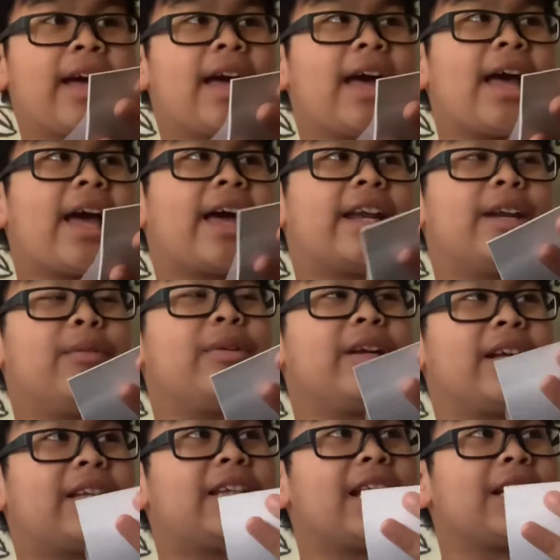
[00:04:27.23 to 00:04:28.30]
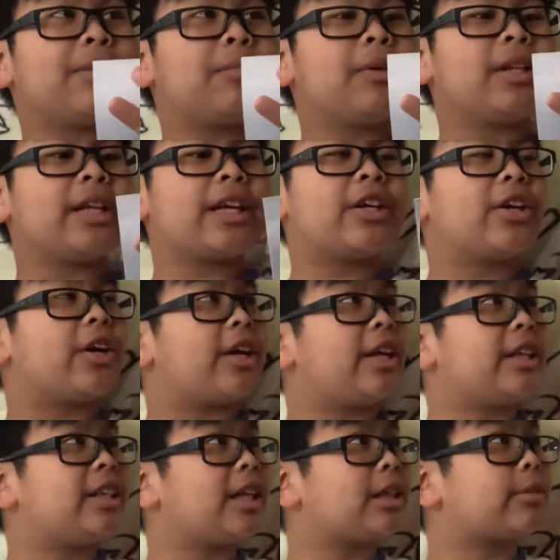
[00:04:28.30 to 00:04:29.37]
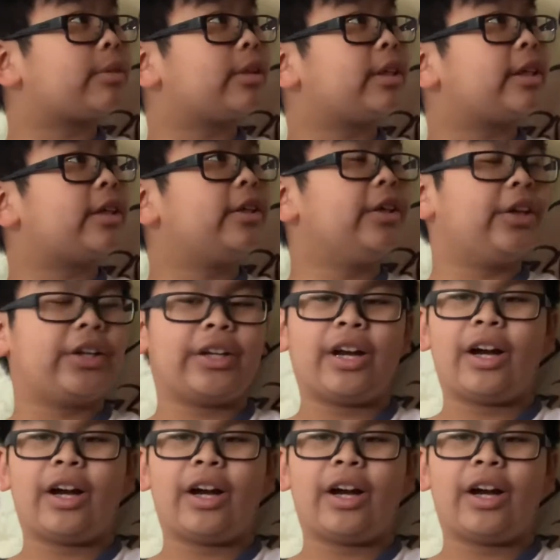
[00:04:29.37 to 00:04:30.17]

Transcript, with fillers: and it, it tastes really good. It tastes really good.